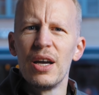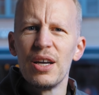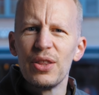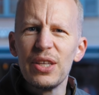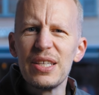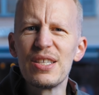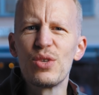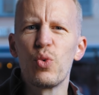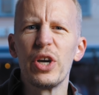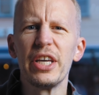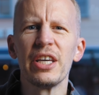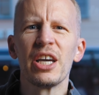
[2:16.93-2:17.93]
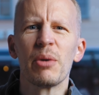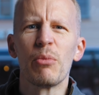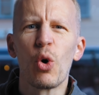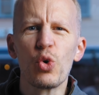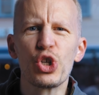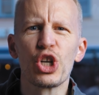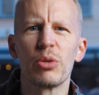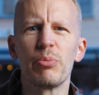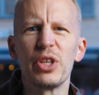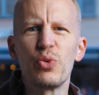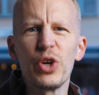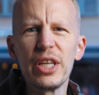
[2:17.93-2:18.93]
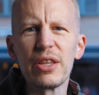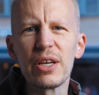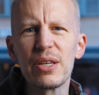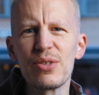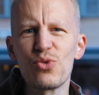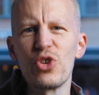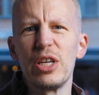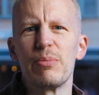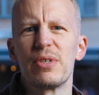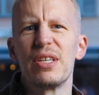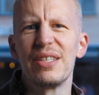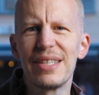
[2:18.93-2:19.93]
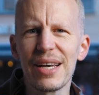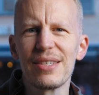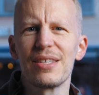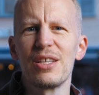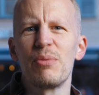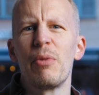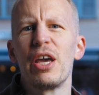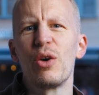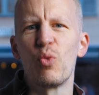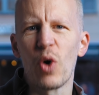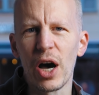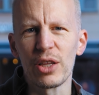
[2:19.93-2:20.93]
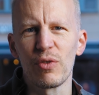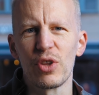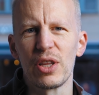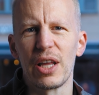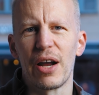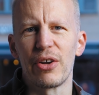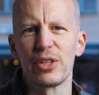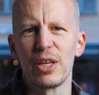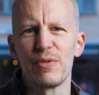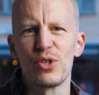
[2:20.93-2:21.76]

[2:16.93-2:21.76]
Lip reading: This swinging motion between the extremes doesn't make one of the narratives